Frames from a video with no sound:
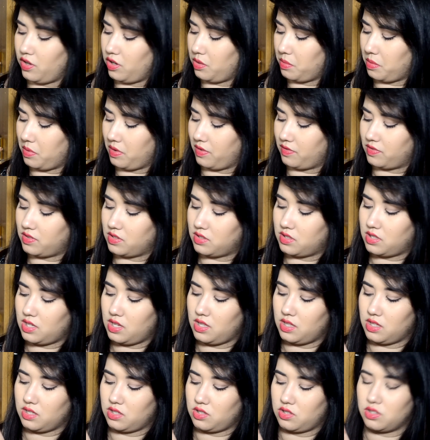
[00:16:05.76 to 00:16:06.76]
aren't going to be able to see
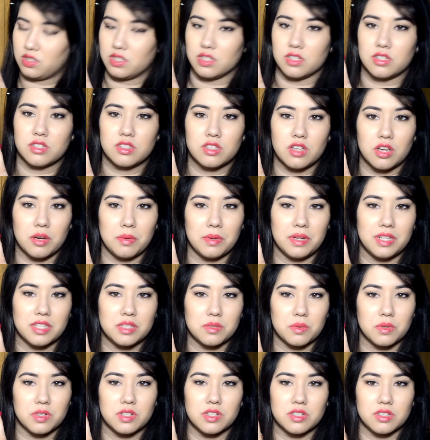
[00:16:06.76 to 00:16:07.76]
this because there's so many
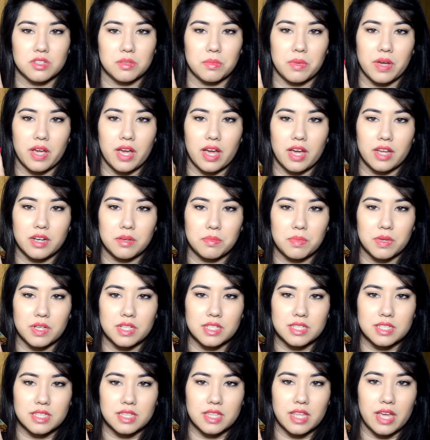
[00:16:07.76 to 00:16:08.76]
swatches on my hand, but
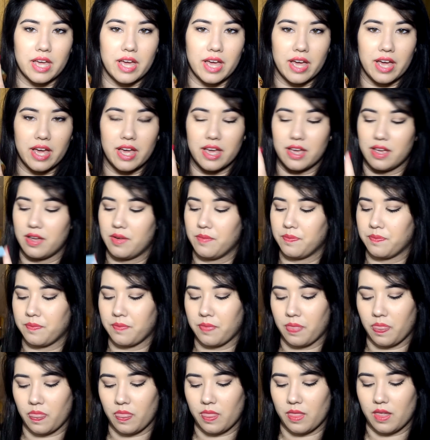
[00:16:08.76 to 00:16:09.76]
it's there.
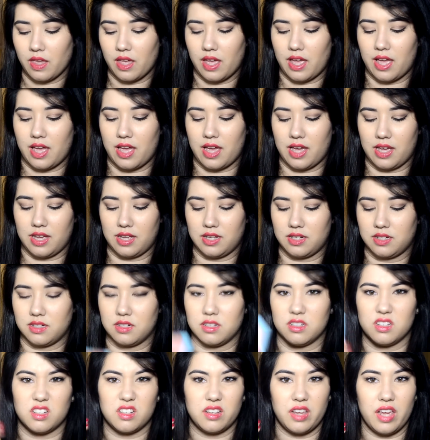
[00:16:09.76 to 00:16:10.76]

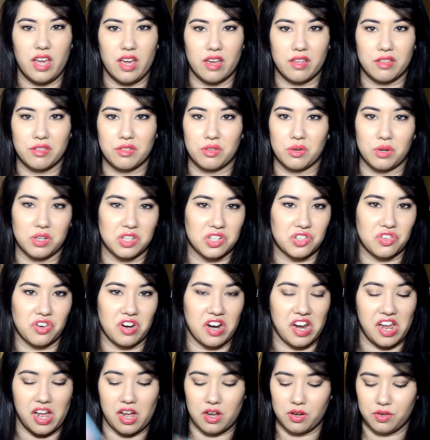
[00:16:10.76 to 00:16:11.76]
And yeah, thought I'd
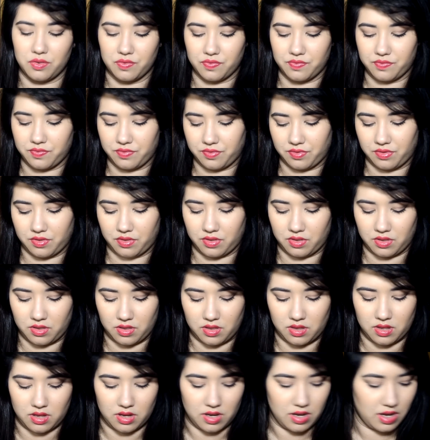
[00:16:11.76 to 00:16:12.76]
try it out.
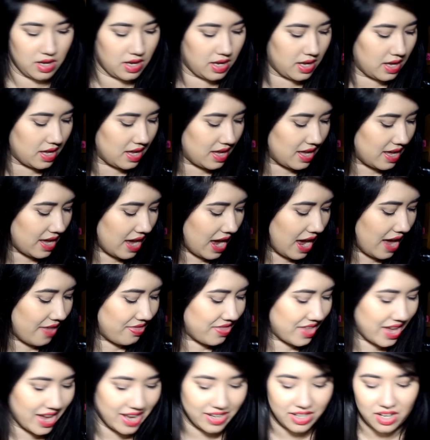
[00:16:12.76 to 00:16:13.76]

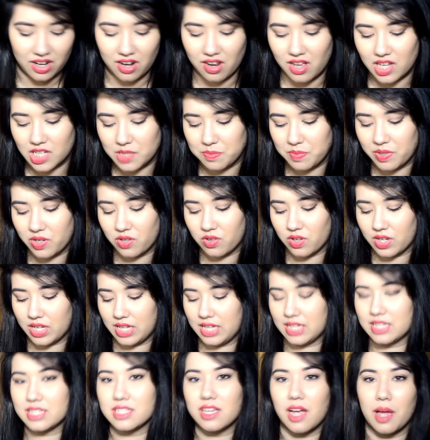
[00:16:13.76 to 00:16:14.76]
And then last but not
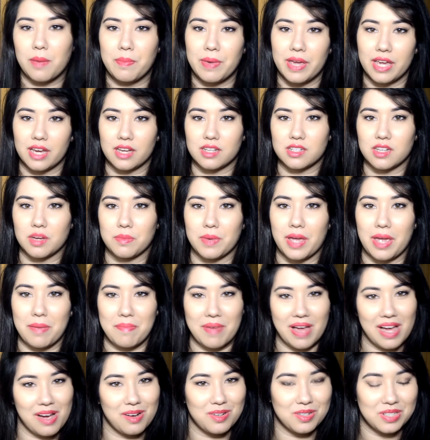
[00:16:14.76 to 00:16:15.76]
least, I picked up a
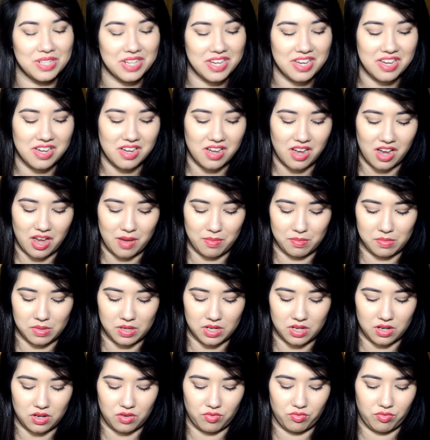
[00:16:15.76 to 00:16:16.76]
powder. I'm
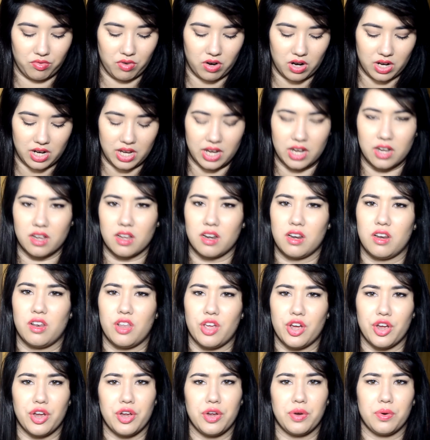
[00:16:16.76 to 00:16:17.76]
running
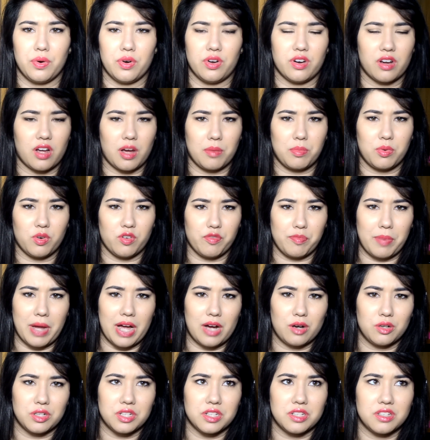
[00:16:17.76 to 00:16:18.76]
low on a couple of
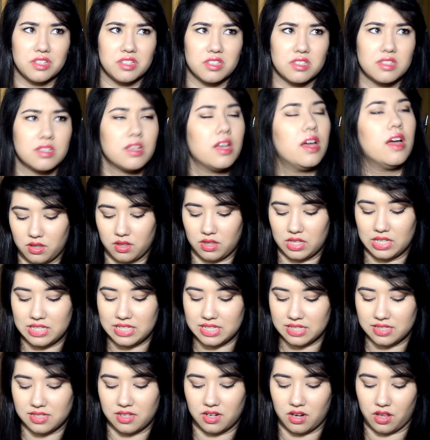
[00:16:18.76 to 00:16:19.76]
powders. This
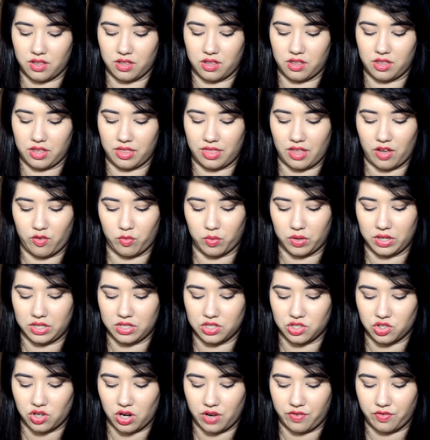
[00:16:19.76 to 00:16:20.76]
is another thing that I've wanted
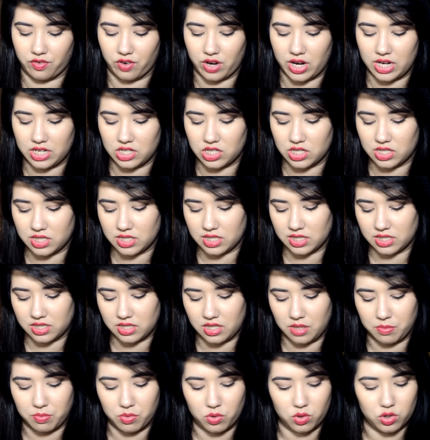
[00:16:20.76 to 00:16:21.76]
to try for ages. It's
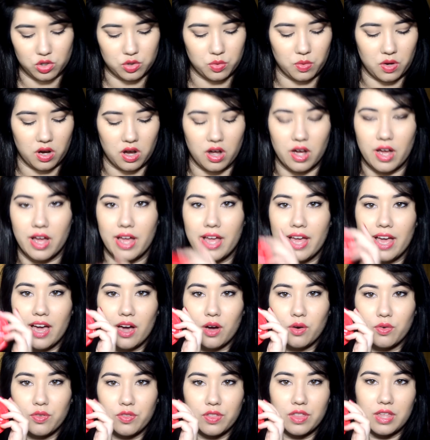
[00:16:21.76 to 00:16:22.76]
the Bourjois
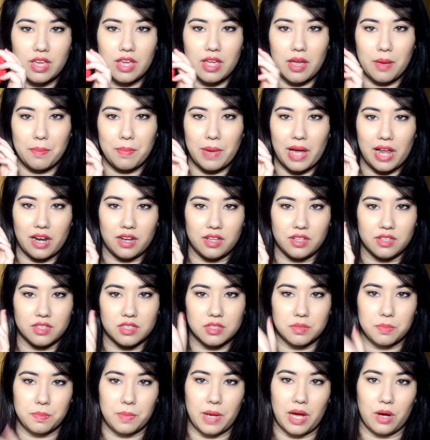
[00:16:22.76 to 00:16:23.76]
Healthy
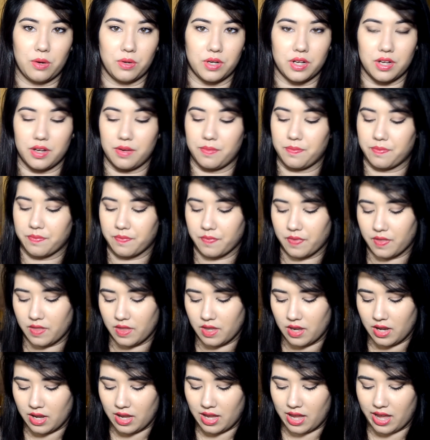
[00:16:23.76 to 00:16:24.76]
Balance Powder.
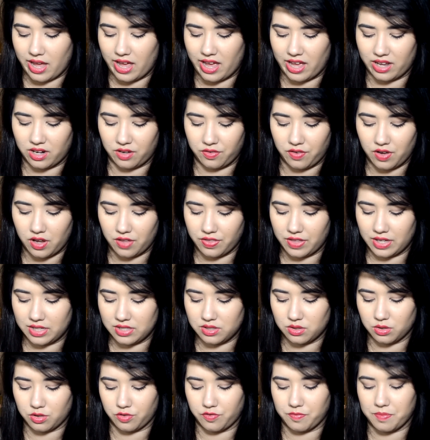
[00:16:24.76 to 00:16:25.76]
And I've heard that it's
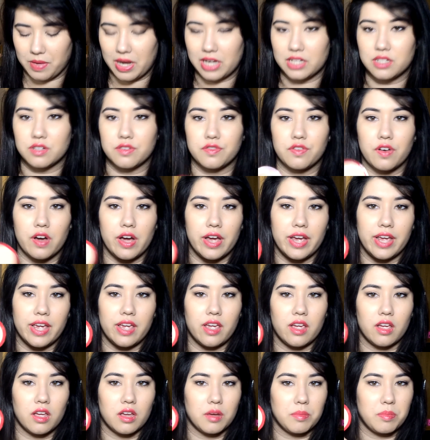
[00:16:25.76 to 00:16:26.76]
sort of
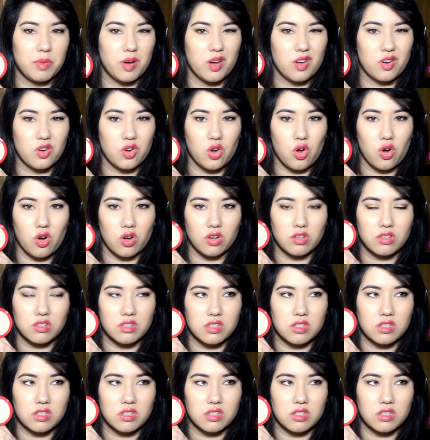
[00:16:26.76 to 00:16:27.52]
mattifying but not,